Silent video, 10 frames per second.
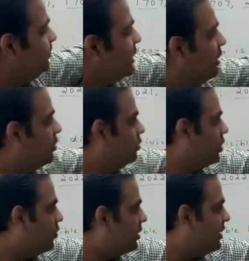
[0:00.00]

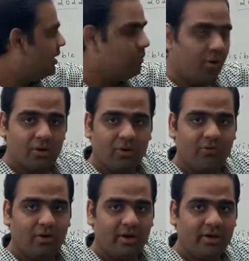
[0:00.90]
2008 modulo
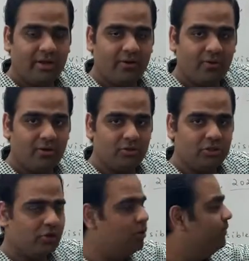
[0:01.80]
400 equal to
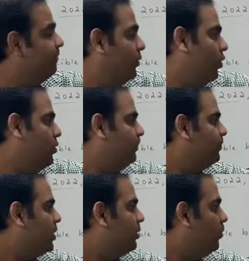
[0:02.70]
0. No.
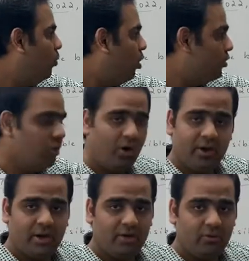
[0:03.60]
Modulo 100
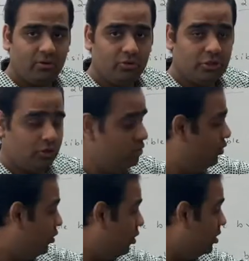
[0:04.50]
equal to 0.
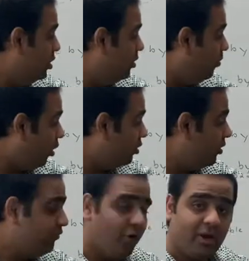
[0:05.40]
No. Modulo
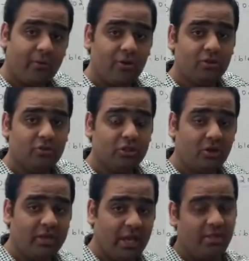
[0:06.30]
4 equal to 0.
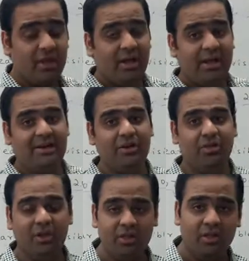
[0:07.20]
Yes. And it
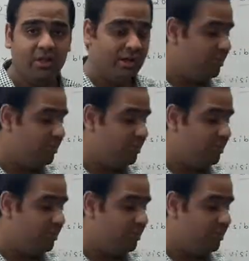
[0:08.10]
says it's a